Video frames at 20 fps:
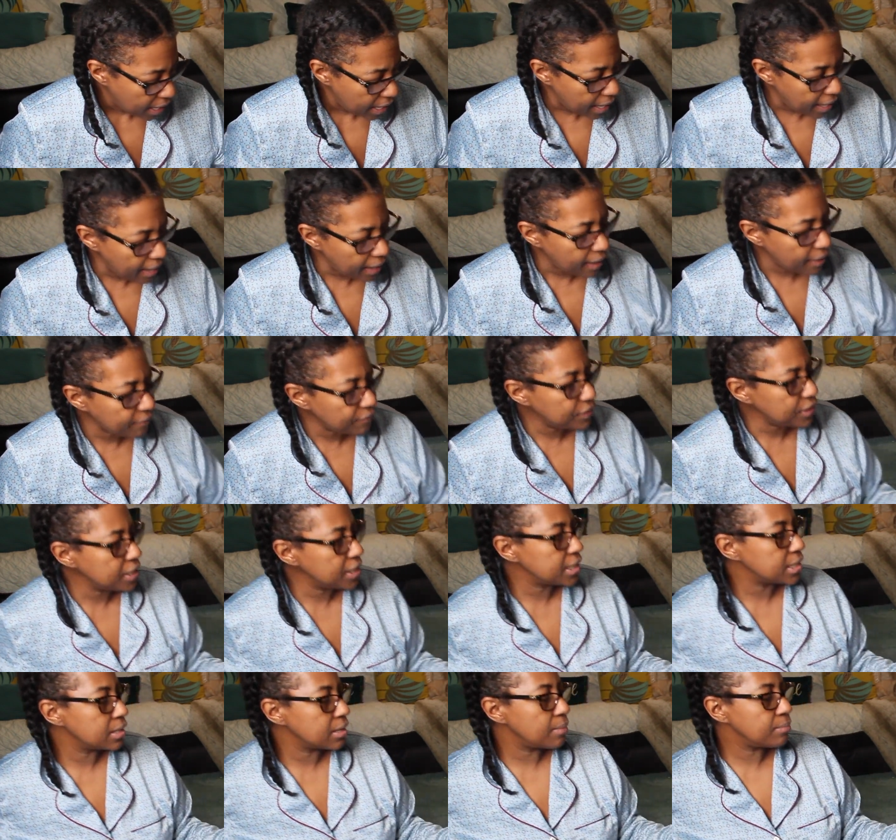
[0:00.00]
I have
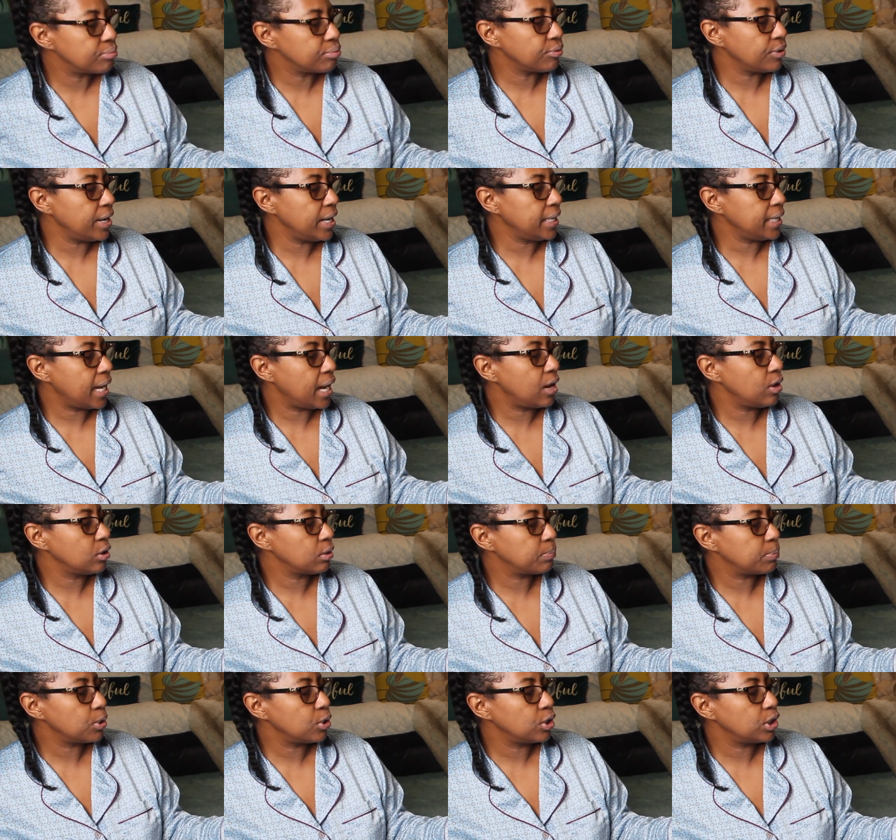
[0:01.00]
this braid
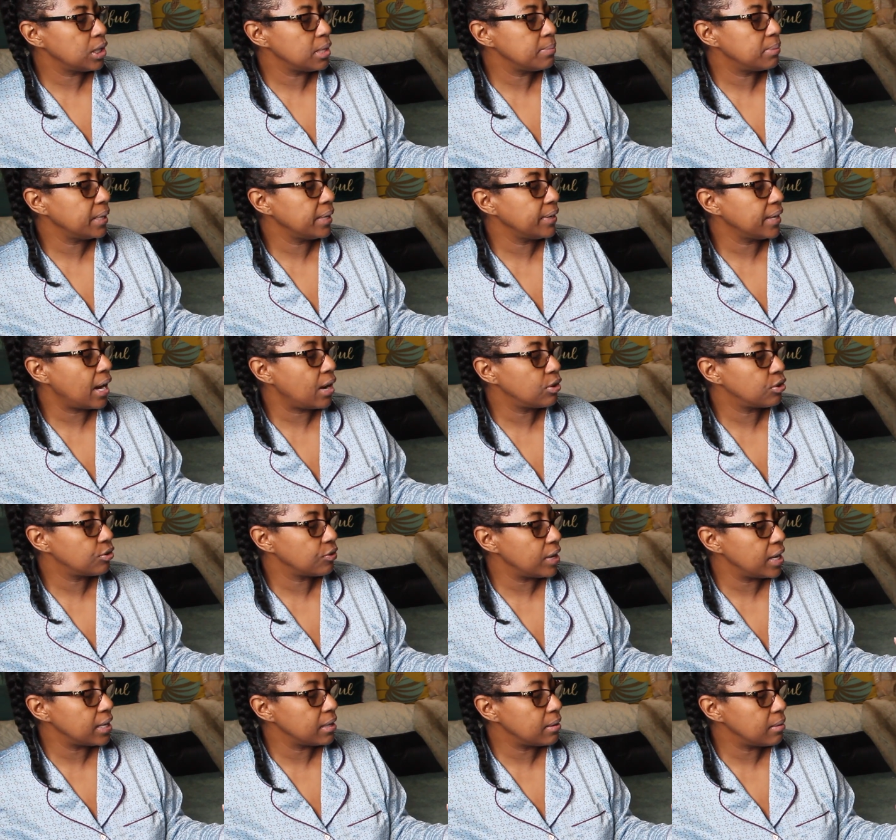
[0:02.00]
out, pearly braid out,
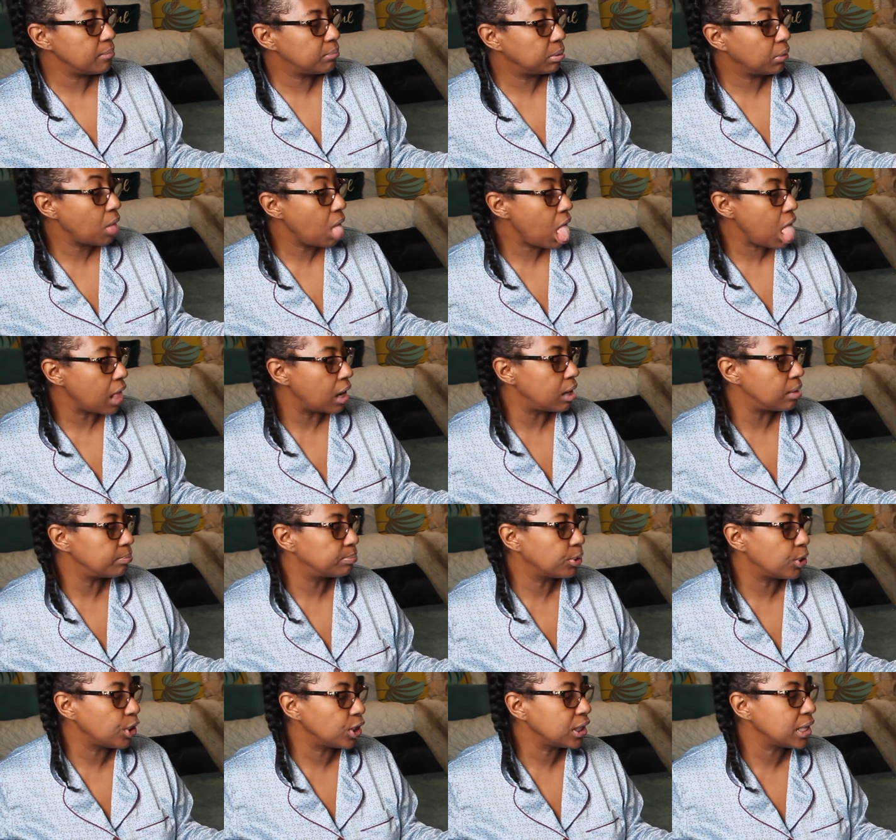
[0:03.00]

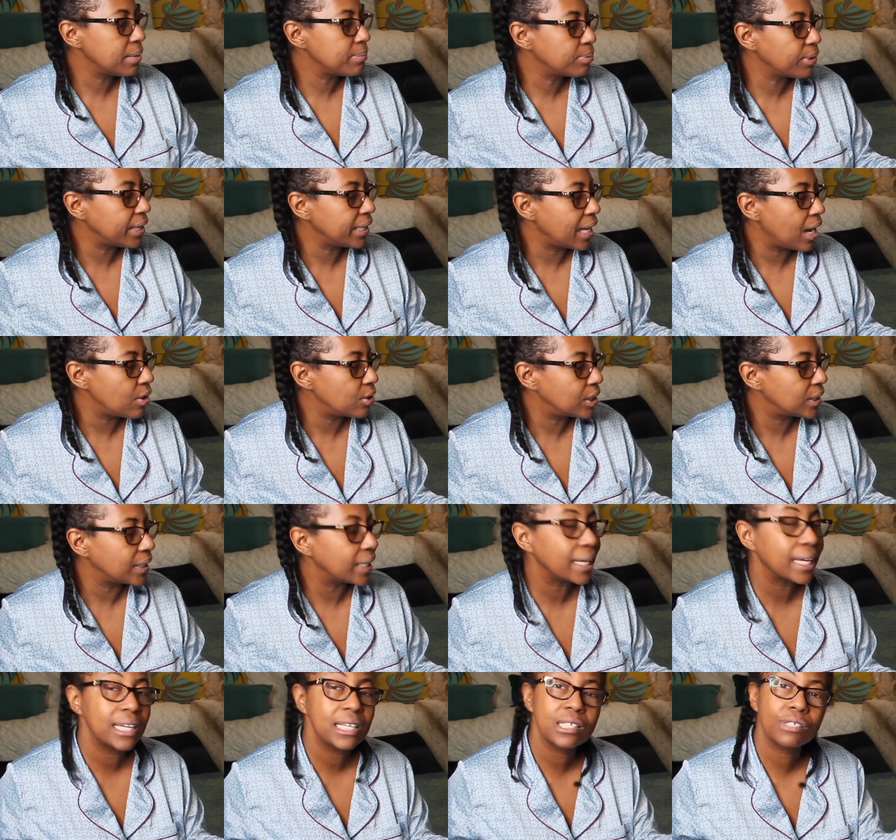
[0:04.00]
pearly braid out
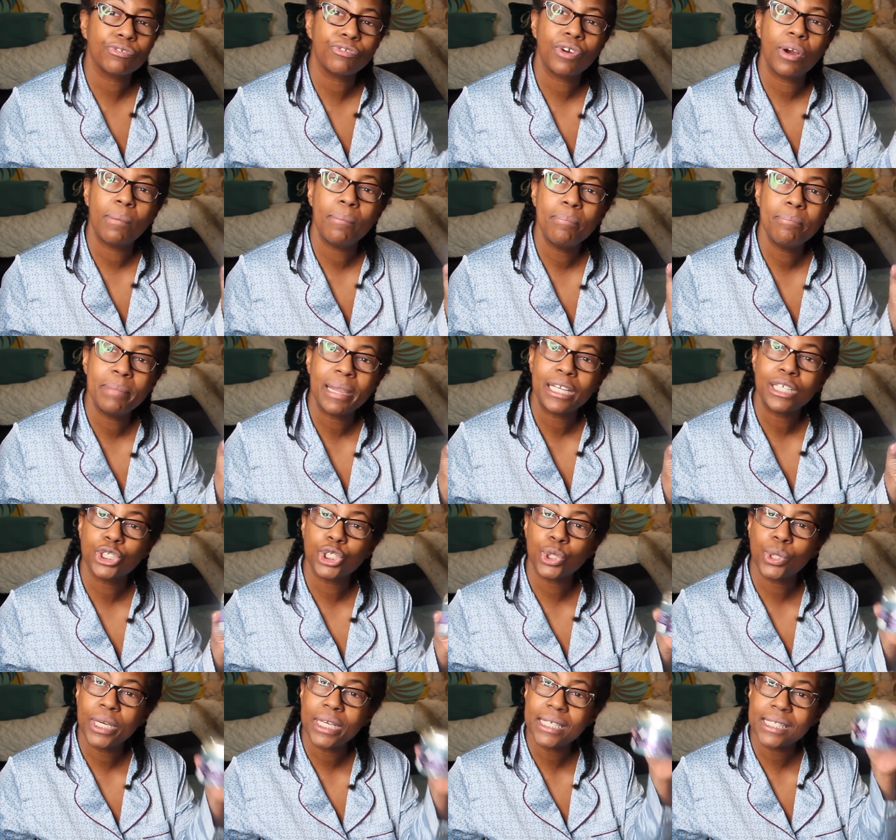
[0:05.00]
glaze from Main
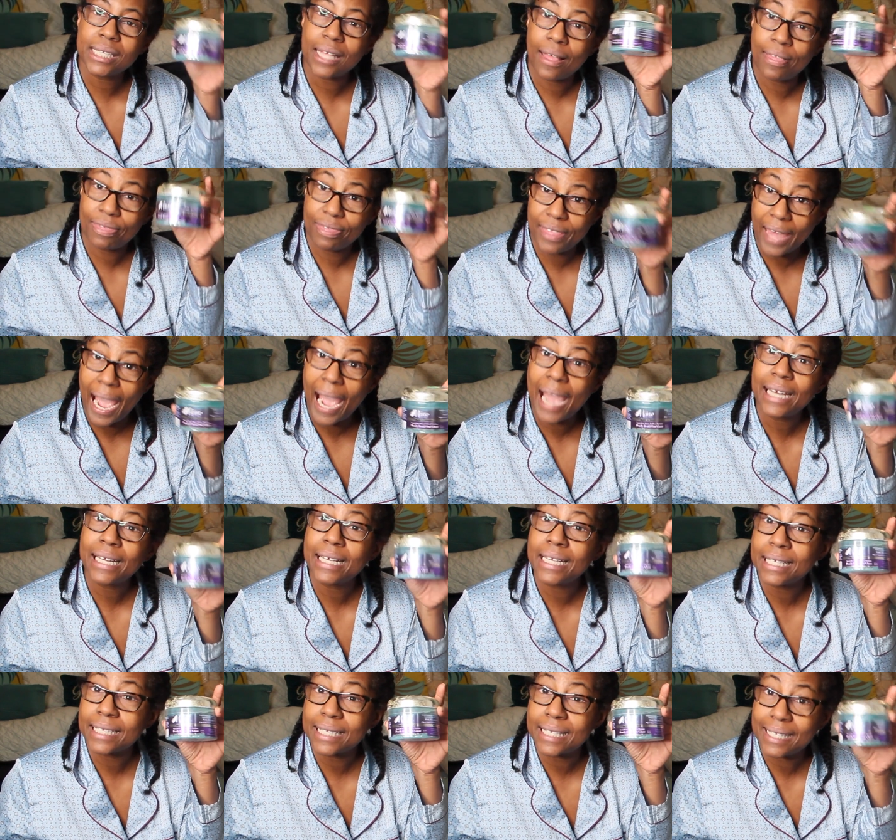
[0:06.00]
Choice. That
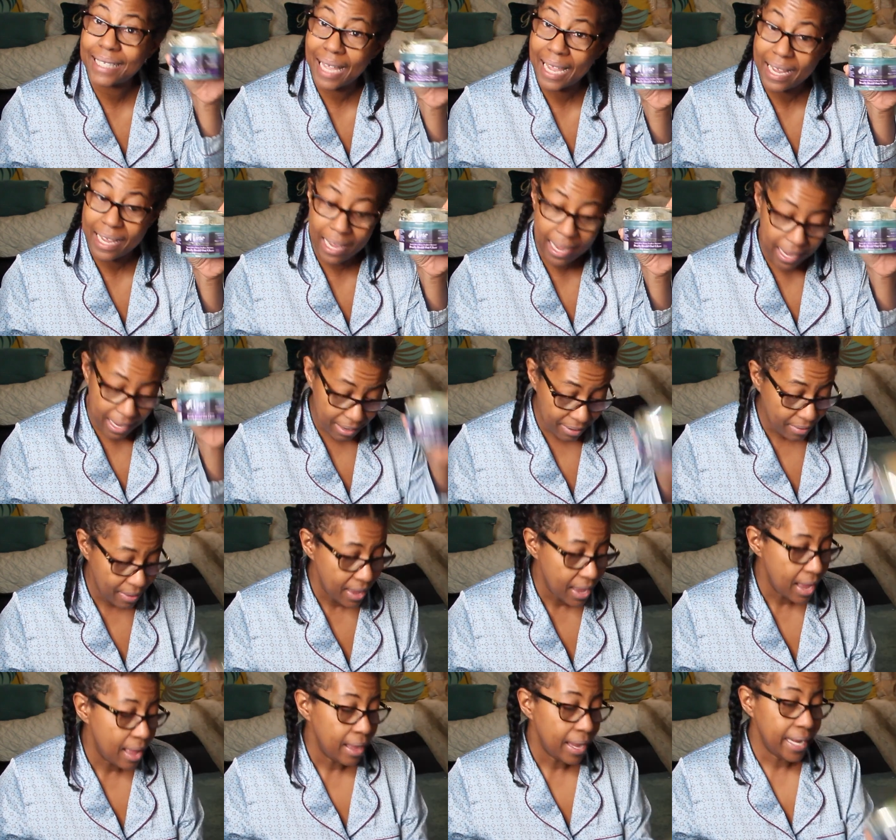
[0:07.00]
is staying.
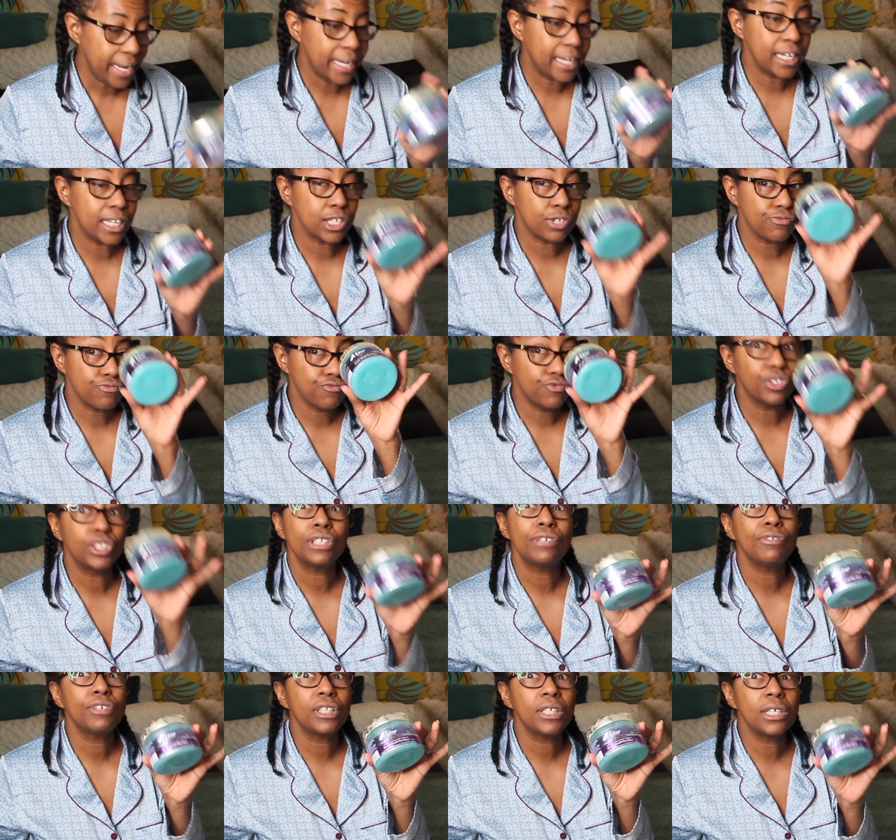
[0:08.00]
It is
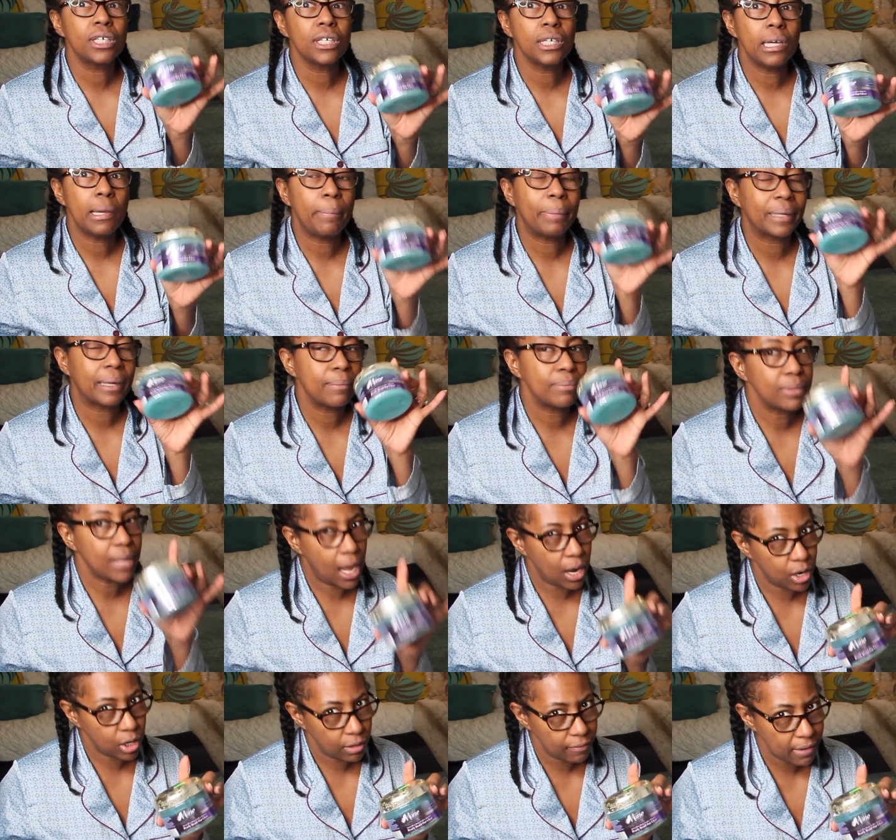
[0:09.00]
really, really good, but I'm
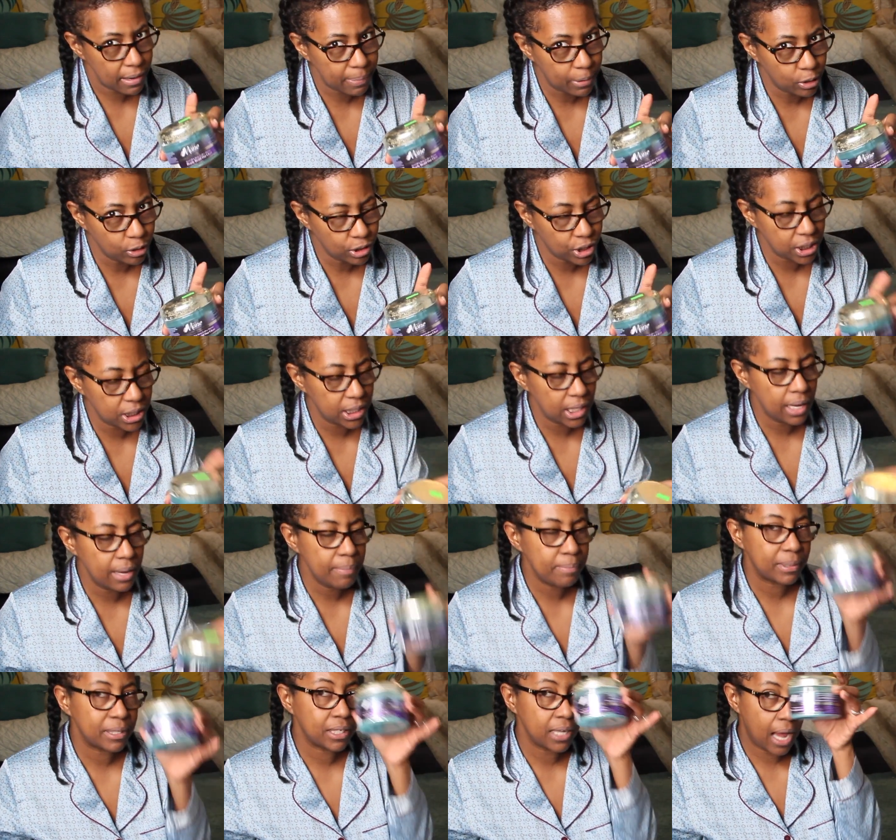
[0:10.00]
not gonna repurchase
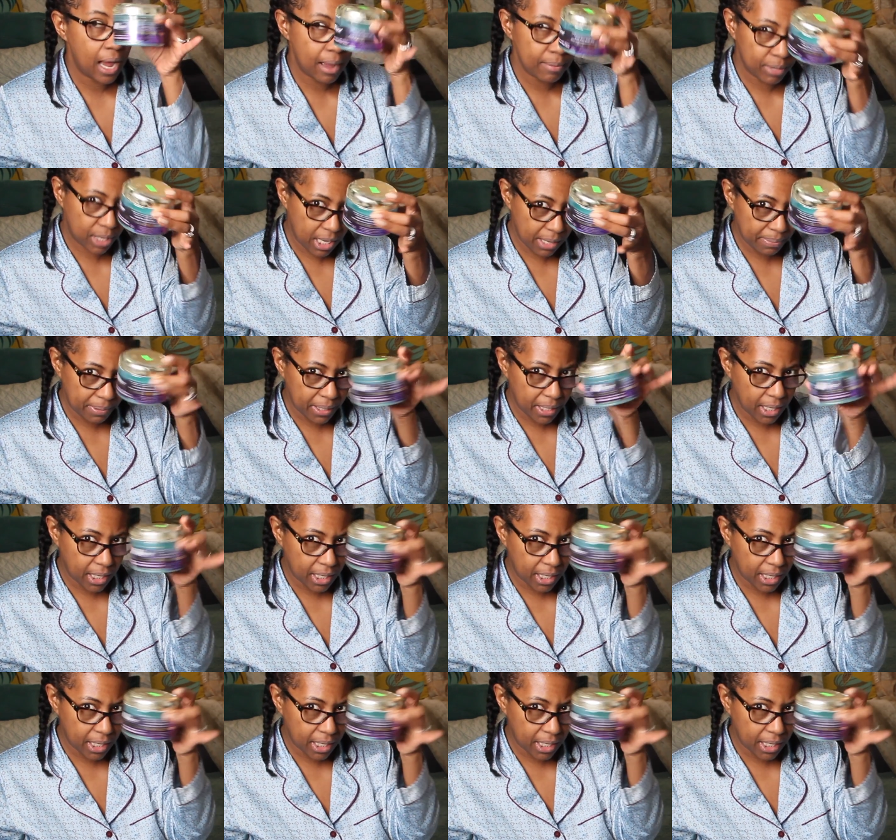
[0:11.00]
it, but I'm keeping